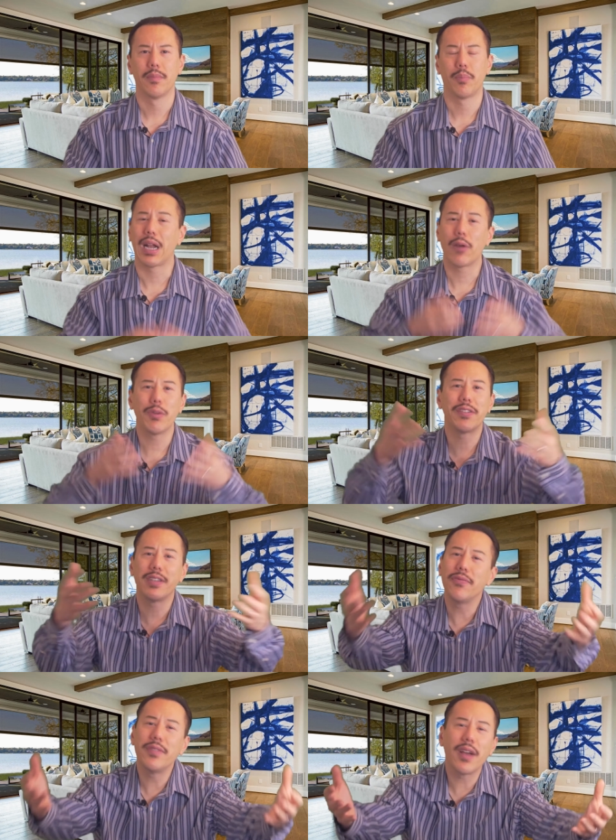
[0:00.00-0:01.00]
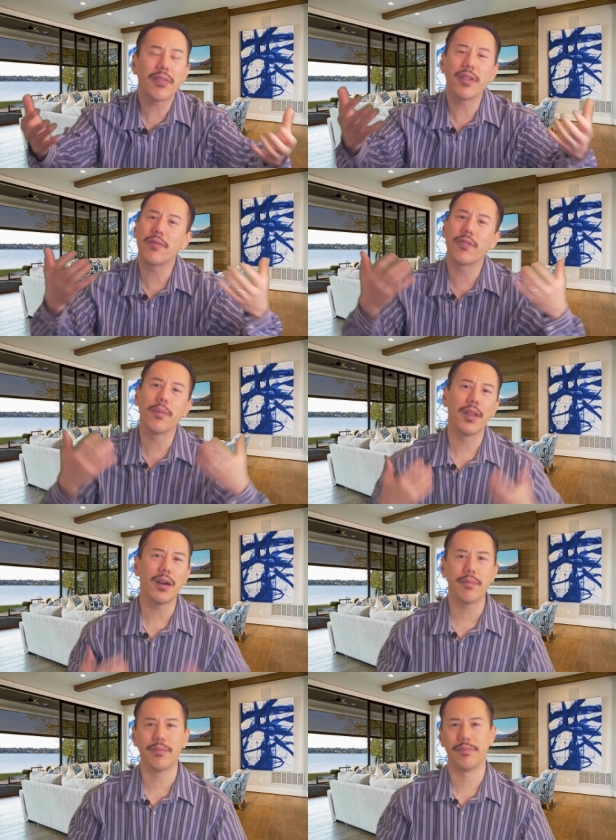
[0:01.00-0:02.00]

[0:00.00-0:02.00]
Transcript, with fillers: But I received nothing from them.